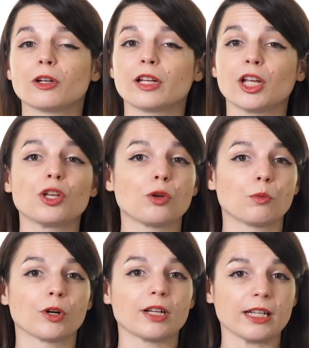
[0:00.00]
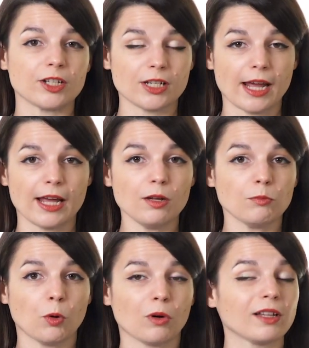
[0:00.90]
learning a new word each day
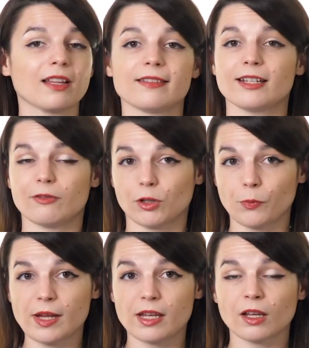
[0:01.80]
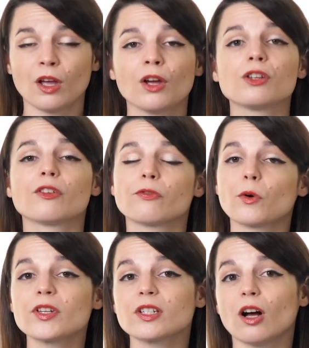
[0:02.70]
or a lesson every week, you're
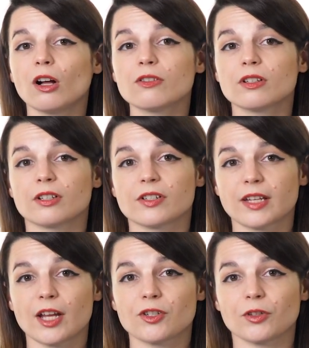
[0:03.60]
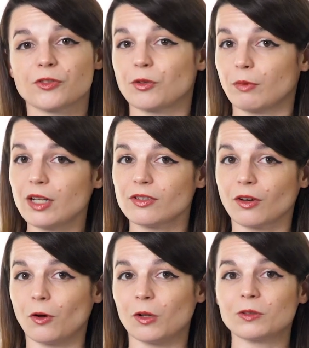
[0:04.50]
forced to alter your schedule to reach the
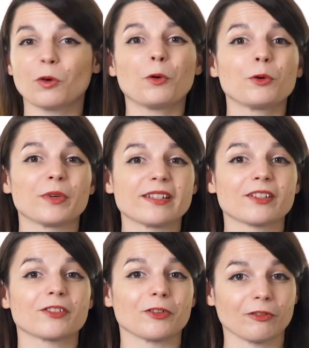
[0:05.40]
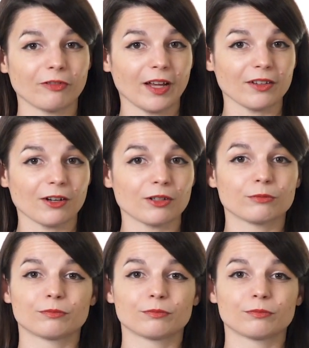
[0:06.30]
goal or risk certain failure.